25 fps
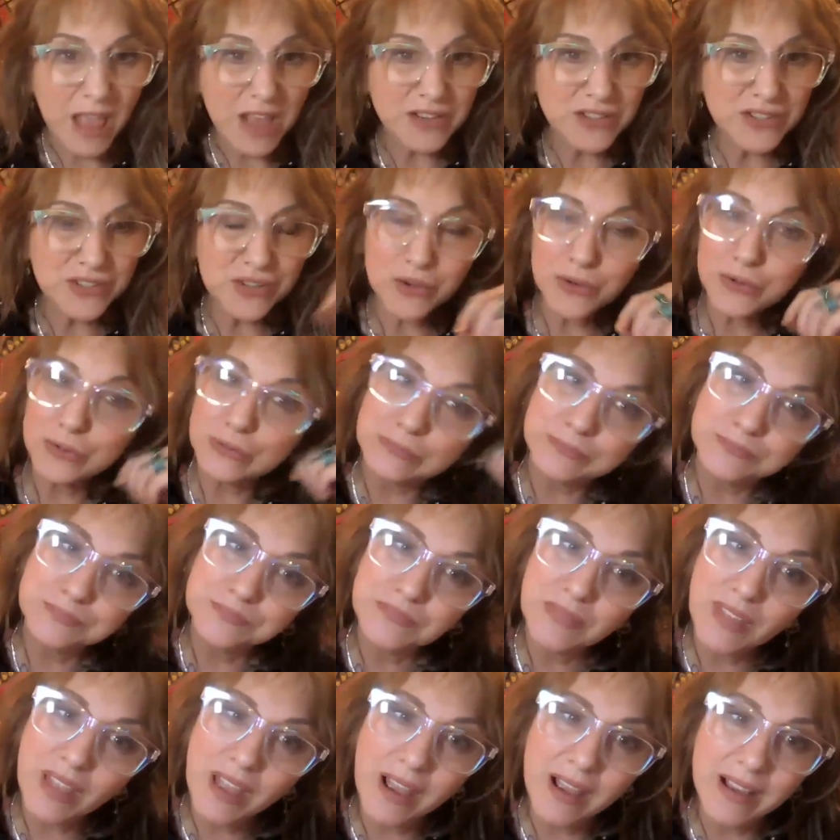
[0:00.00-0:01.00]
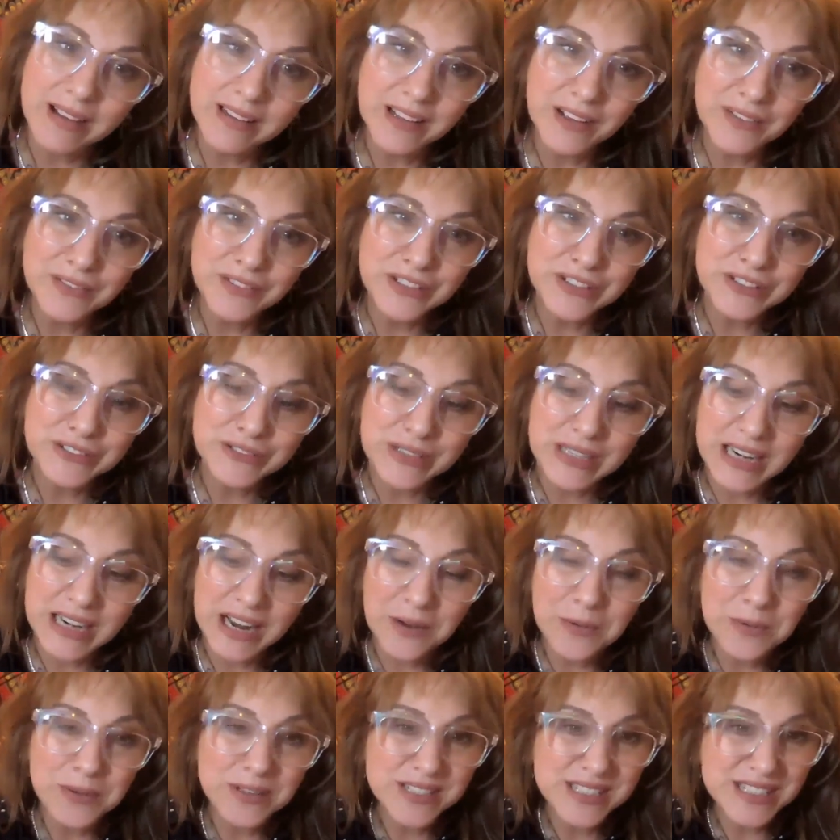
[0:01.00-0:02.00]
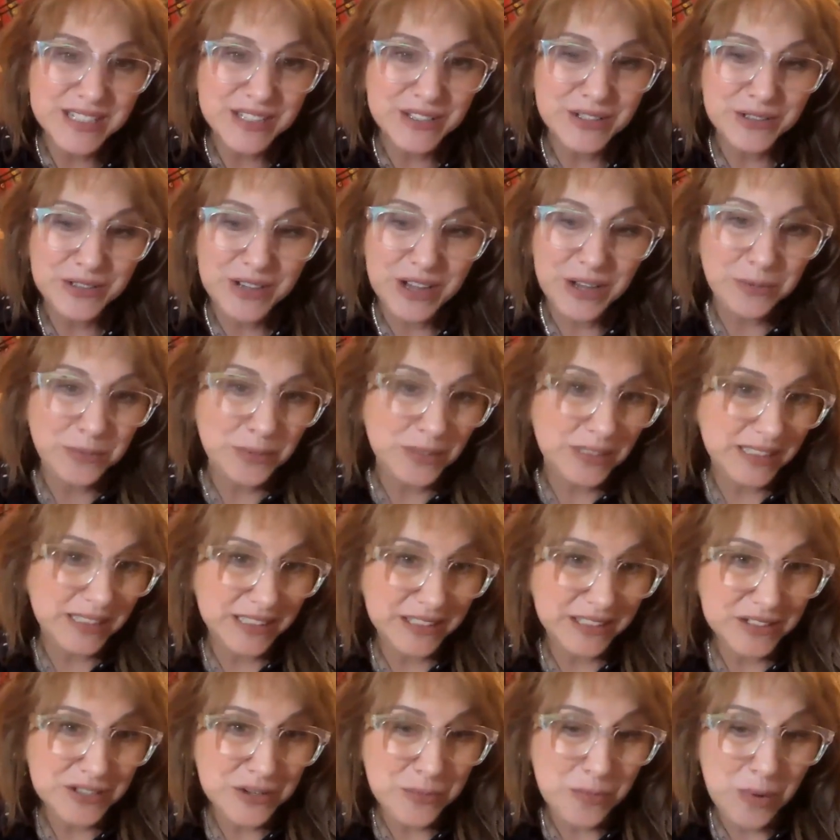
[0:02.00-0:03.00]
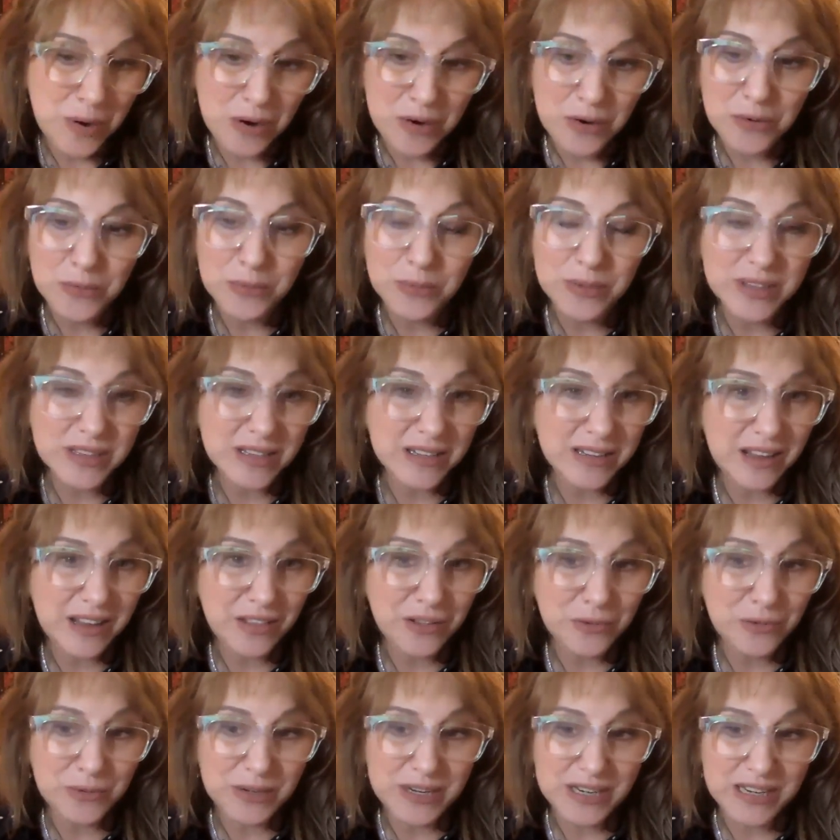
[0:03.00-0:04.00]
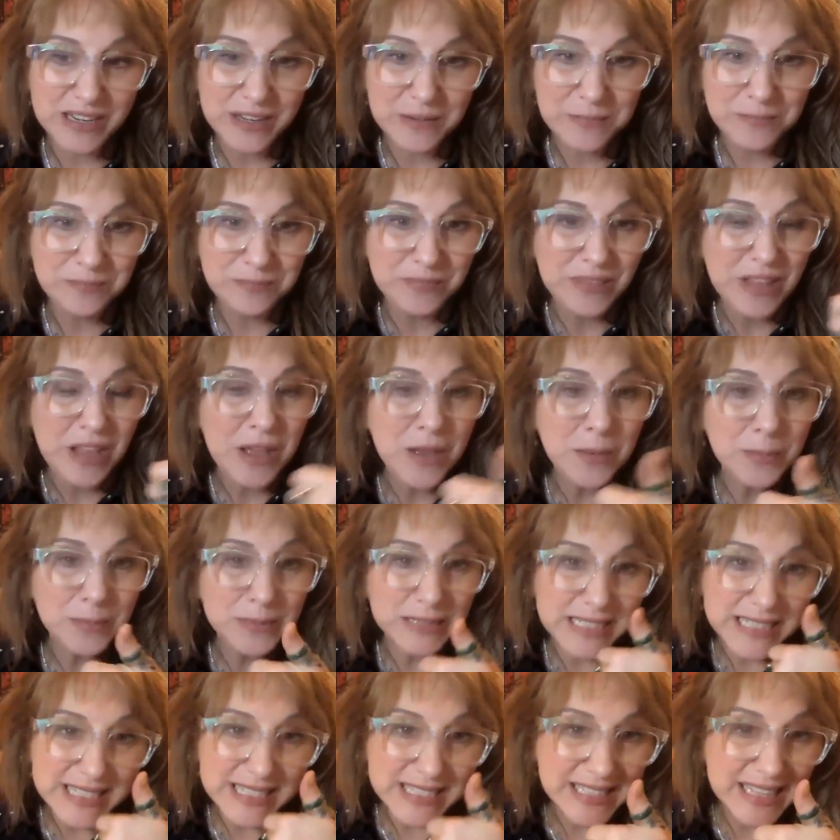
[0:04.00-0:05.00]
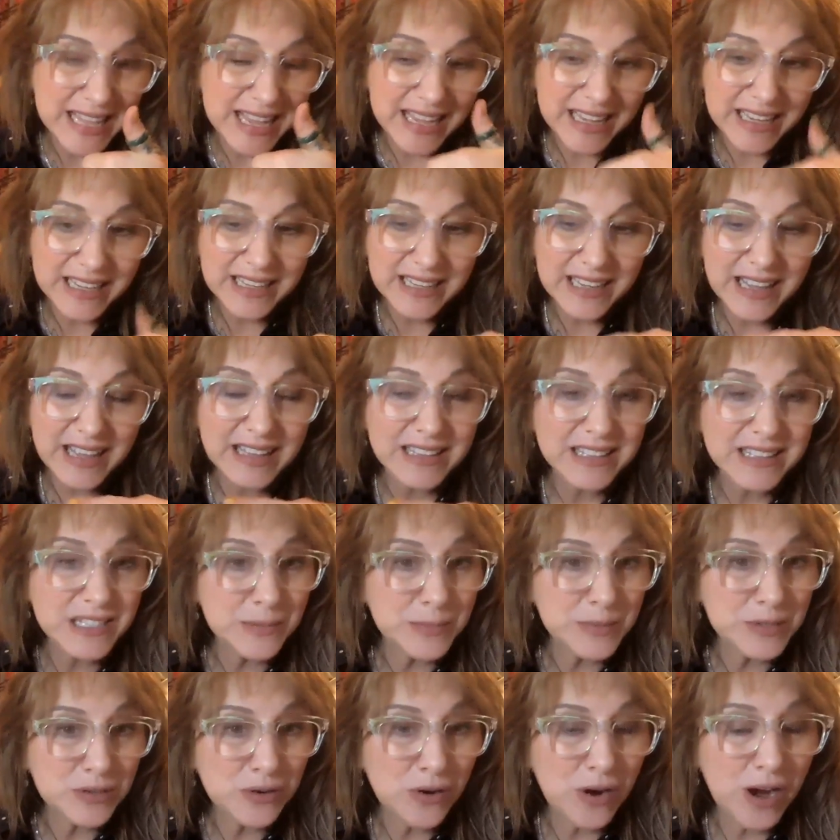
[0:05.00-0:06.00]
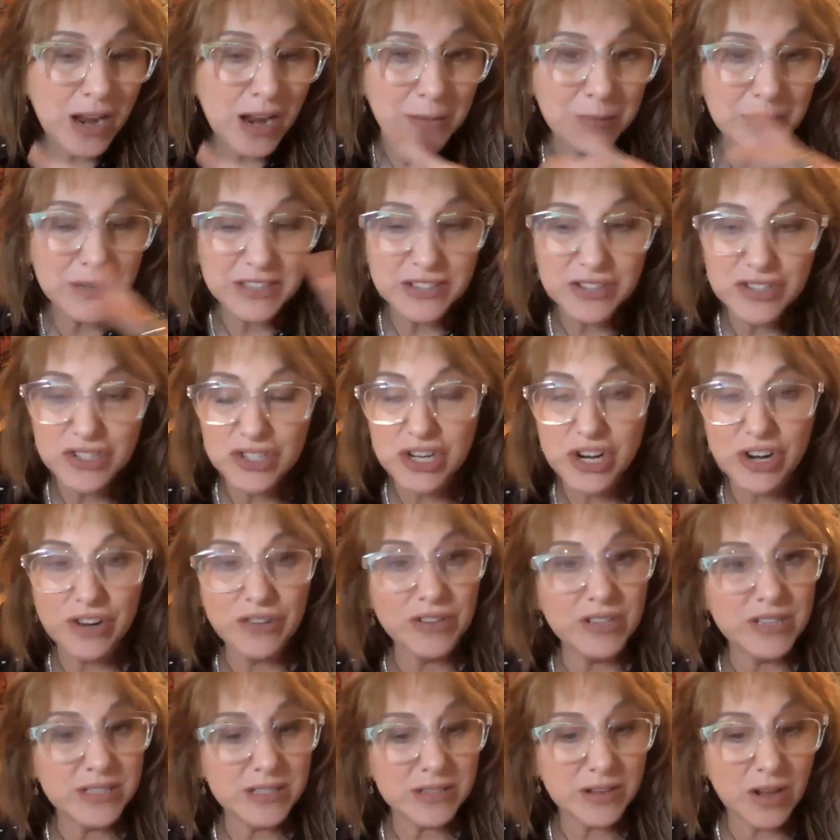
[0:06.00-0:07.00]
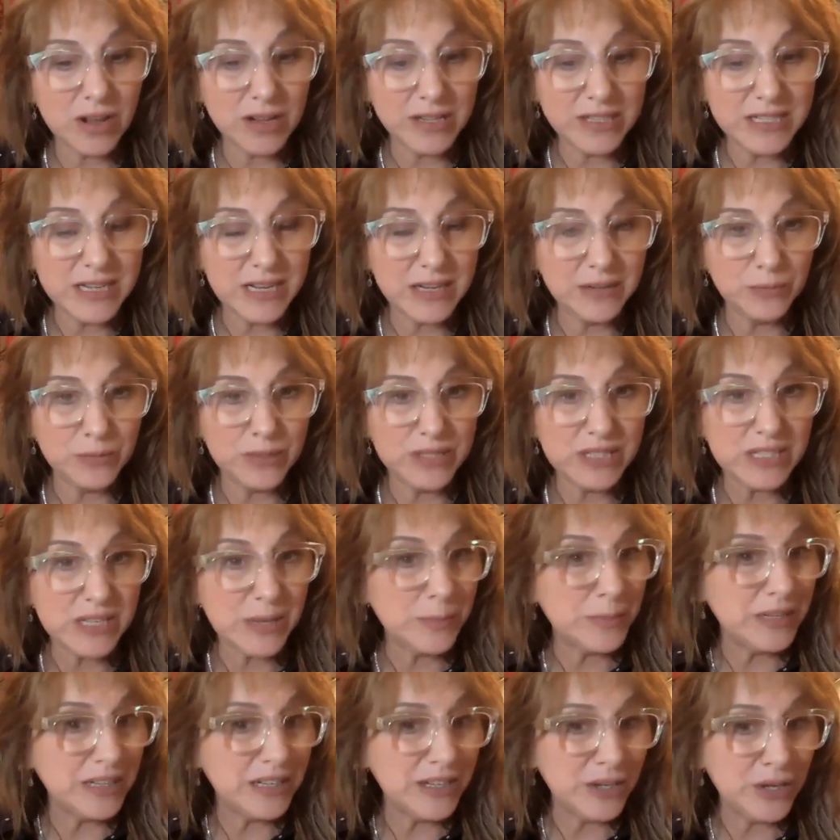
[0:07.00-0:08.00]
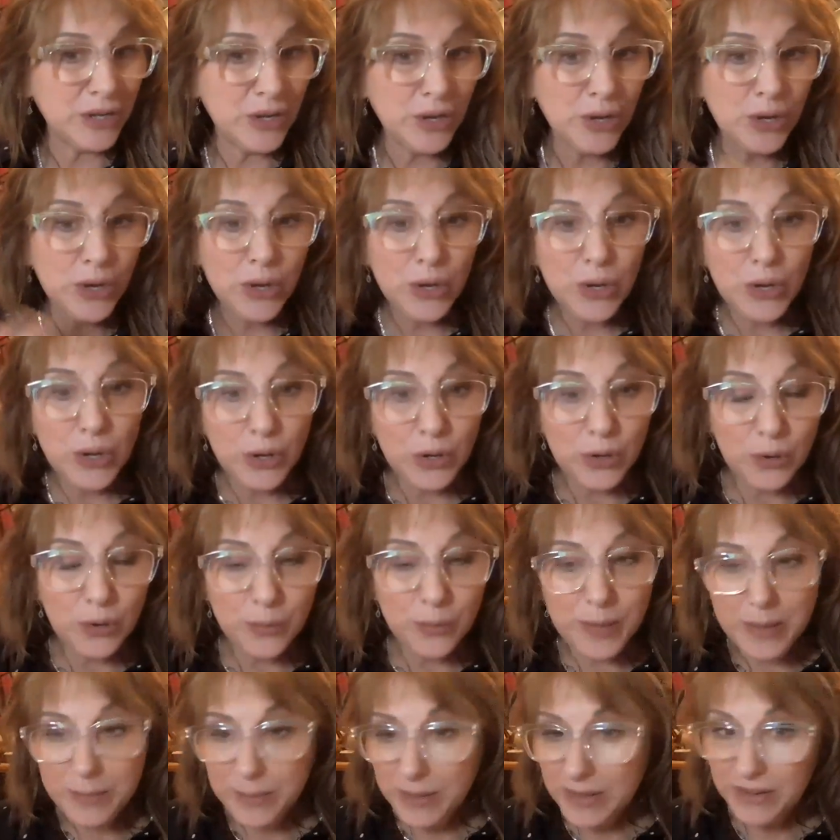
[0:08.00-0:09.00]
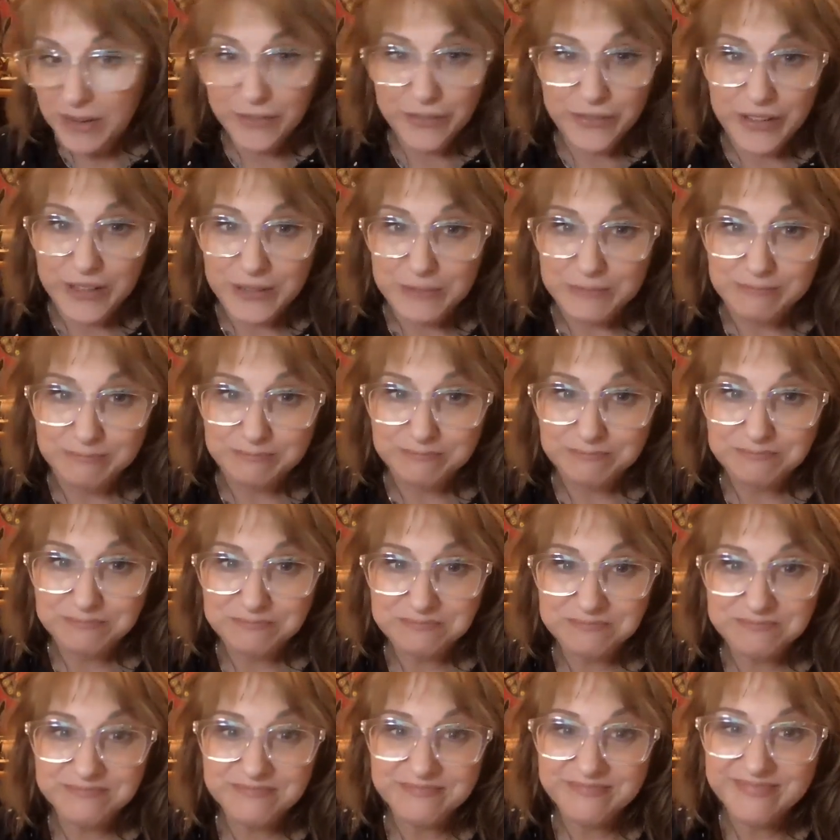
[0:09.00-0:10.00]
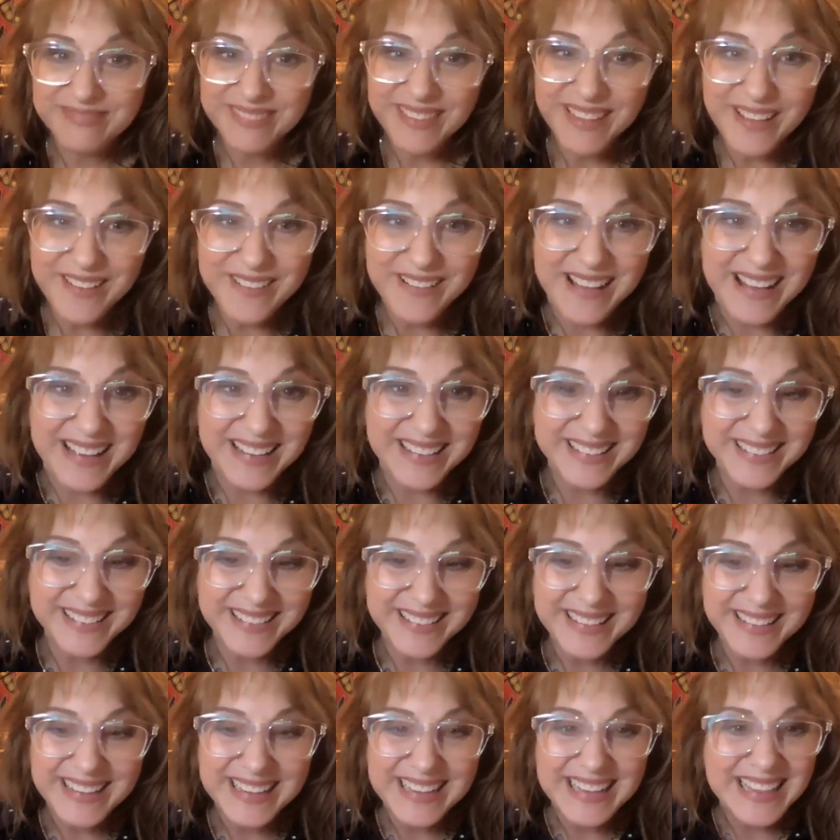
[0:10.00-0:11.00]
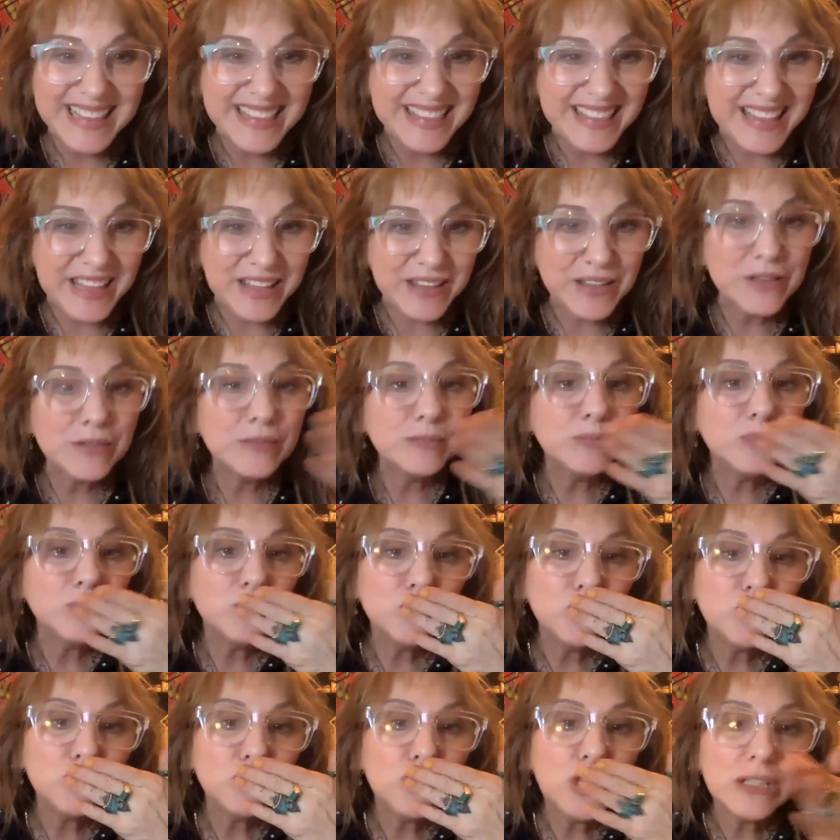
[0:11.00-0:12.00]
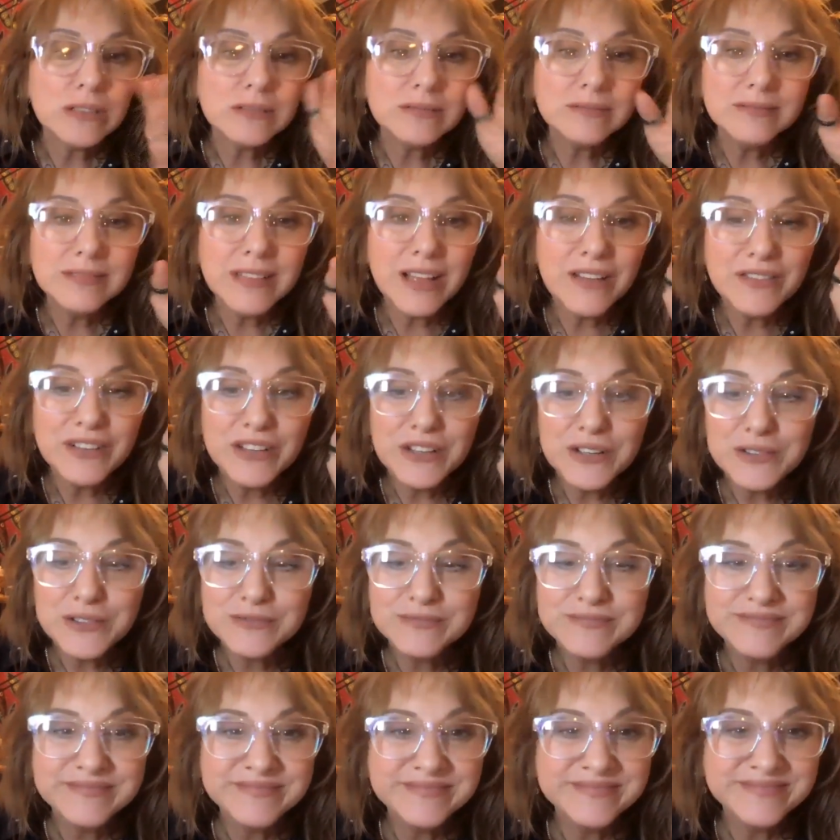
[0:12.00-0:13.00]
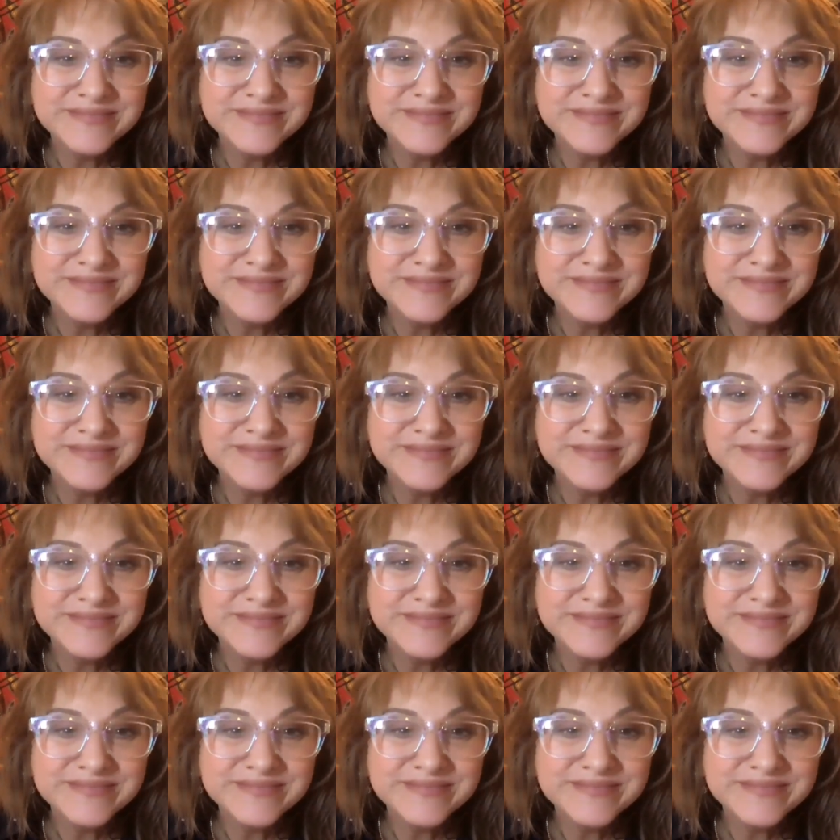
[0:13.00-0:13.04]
So I love you and I will see you, God willing, tomorrow. Please like and subscribe and share this content with somebody who may benefit. Okay. Thank you. Love you.